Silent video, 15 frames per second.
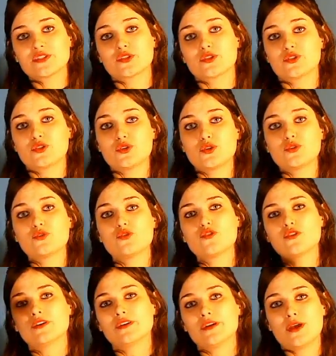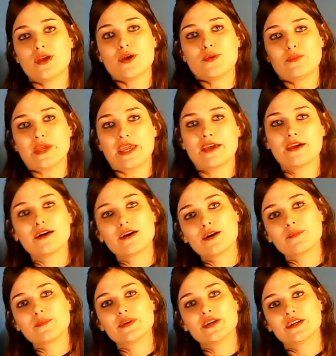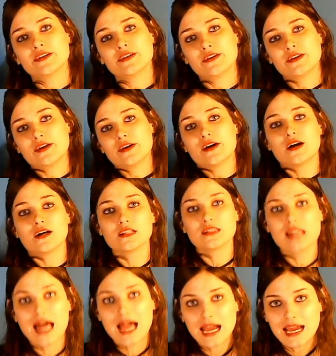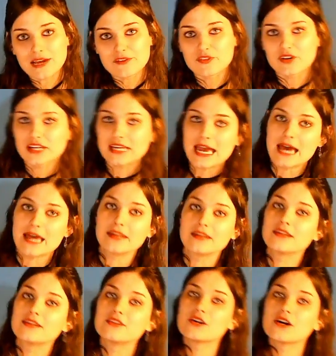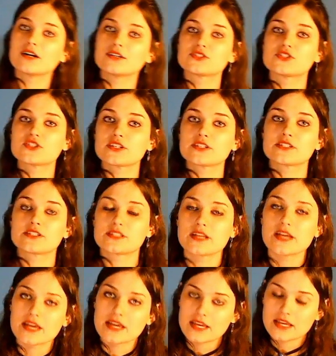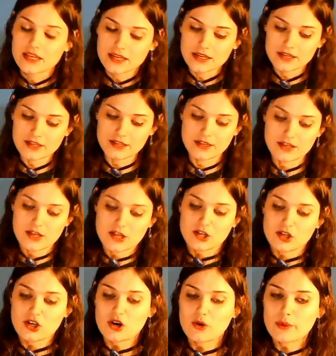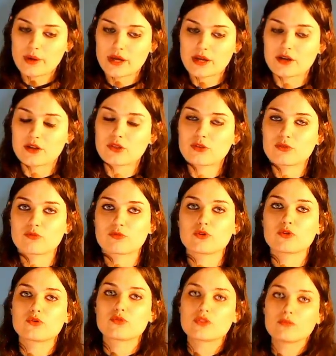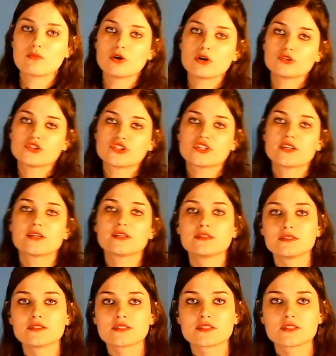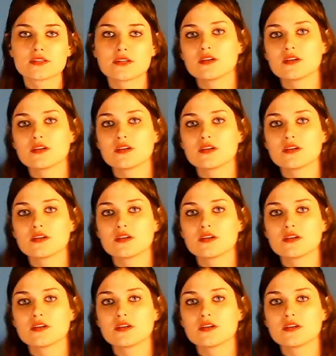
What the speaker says: to become alive again, not just a going through the motions,